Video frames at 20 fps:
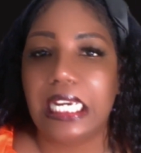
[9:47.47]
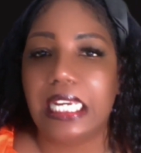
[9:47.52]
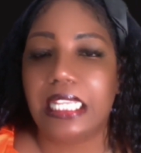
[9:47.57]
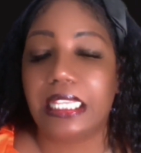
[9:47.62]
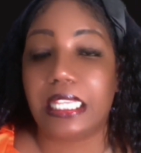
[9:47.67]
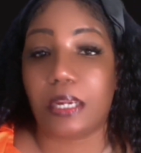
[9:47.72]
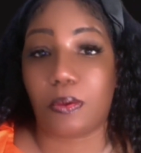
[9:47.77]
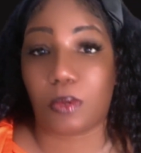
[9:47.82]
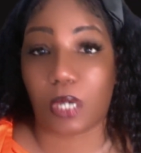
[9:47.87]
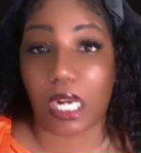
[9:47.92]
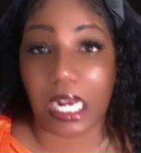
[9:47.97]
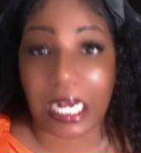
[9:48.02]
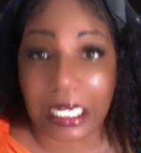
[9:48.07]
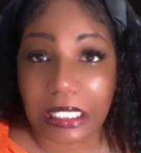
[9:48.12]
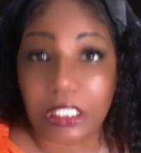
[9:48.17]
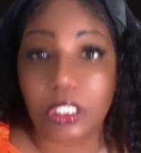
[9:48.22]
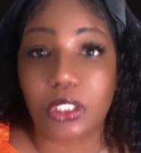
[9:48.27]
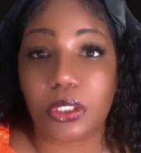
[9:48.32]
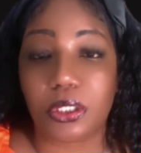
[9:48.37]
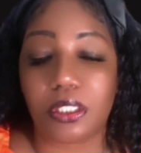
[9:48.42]
they were
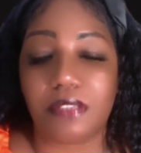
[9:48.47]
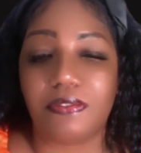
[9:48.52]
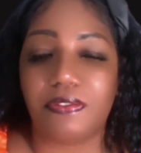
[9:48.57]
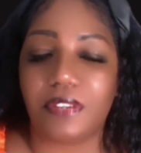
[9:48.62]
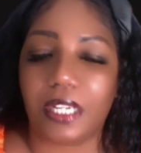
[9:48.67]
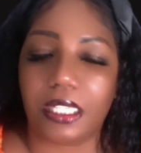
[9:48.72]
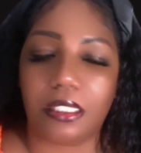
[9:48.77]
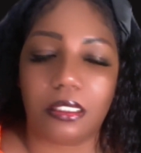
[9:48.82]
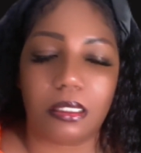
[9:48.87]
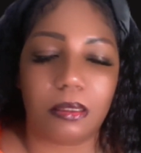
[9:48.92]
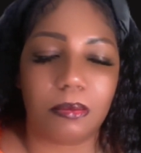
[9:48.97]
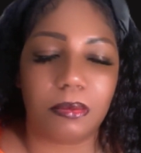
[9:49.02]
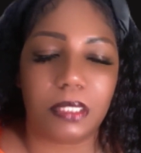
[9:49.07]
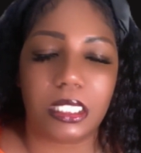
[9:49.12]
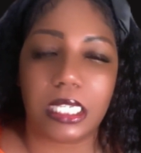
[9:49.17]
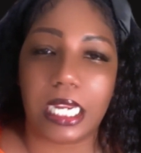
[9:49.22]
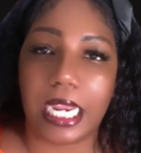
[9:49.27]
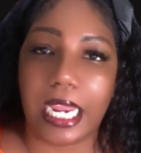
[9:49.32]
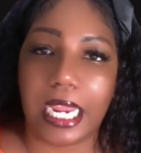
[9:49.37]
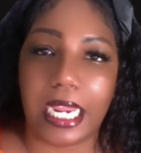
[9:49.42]
underdeveloped,
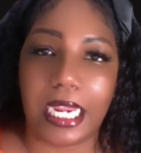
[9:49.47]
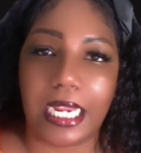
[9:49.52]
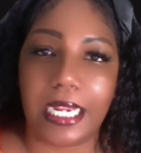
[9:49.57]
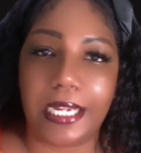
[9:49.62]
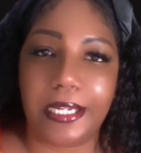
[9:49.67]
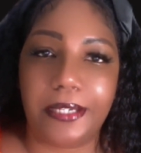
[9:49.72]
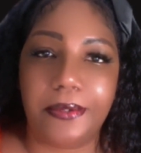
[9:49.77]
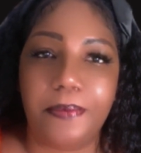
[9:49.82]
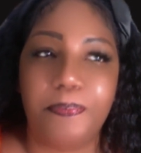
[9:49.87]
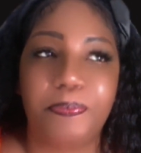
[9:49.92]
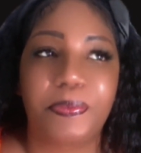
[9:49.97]
and